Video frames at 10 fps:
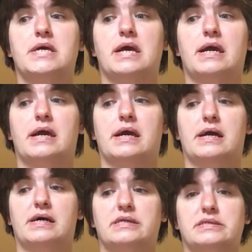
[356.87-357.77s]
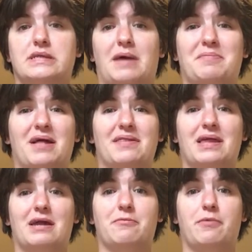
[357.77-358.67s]
And I'm glad
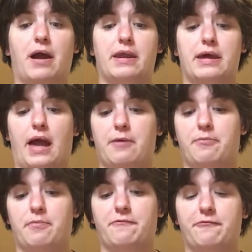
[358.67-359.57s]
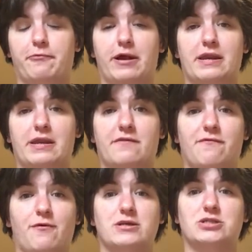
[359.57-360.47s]
that I read it. I rated it
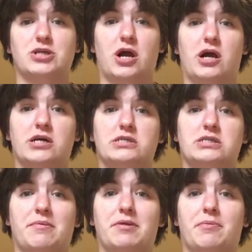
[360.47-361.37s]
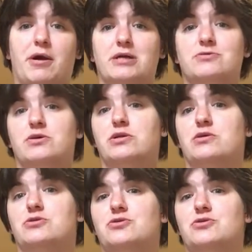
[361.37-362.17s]
4 stars. Some of the parts were a little